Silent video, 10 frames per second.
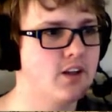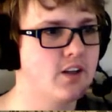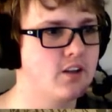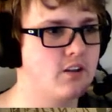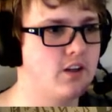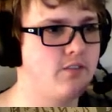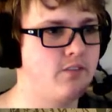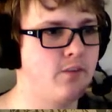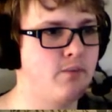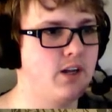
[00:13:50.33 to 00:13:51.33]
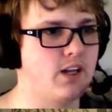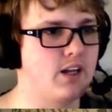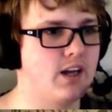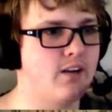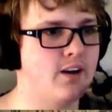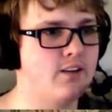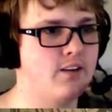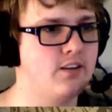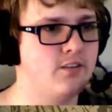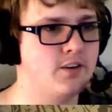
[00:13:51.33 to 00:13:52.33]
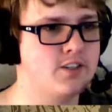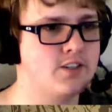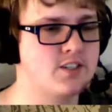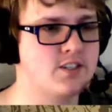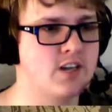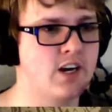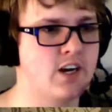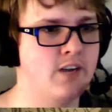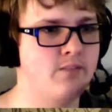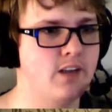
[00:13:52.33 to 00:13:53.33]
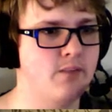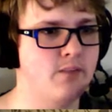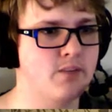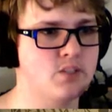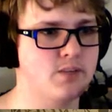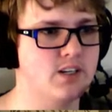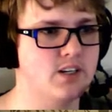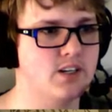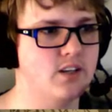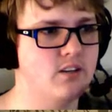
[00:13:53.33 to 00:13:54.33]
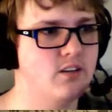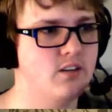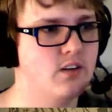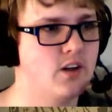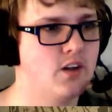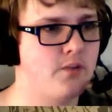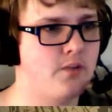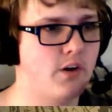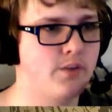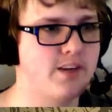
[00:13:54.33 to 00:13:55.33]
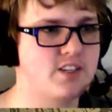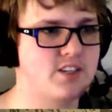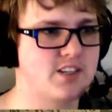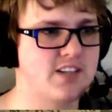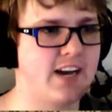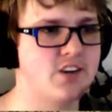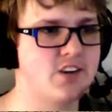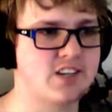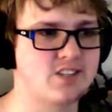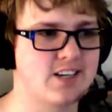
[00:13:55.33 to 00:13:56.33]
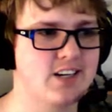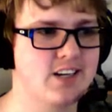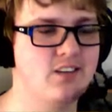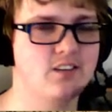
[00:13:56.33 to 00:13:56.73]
Leave them be, Garrett. If it is his time, then it must be done. Follow the masked attackers outside?